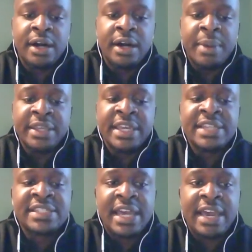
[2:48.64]
yes,
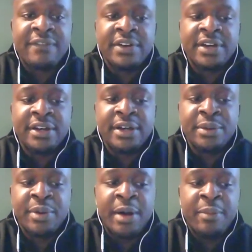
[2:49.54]
I have a
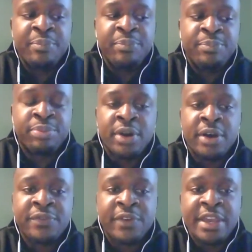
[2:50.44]
broad
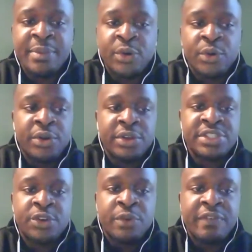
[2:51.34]
frame or
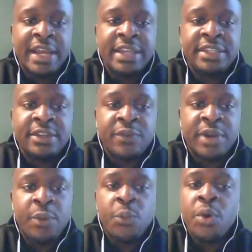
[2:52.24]
sort of an idea of what I
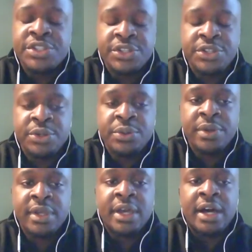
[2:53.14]
want to do.
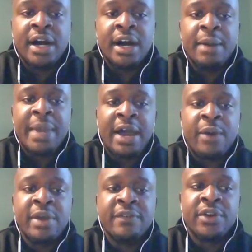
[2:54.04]

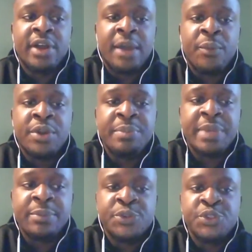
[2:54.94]
However, I want to be
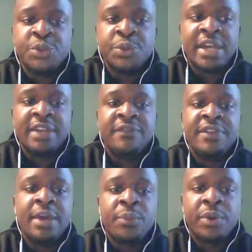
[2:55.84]
able to kind of
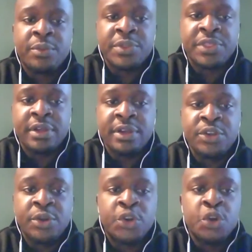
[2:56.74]
network with a
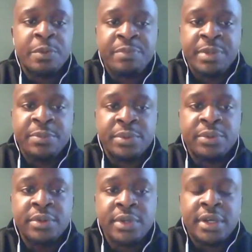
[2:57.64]
group of people
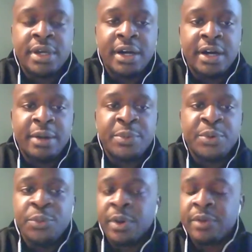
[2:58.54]
who
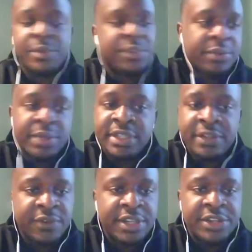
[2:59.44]
work with in
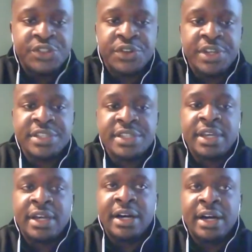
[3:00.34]
different industries.
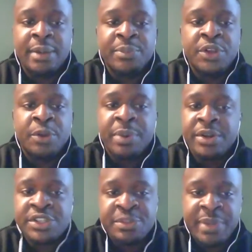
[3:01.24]

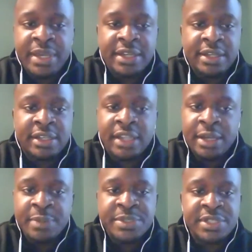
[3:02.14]
Participate in
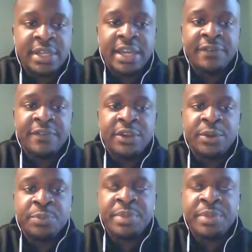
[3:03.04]
clubs to kind of pick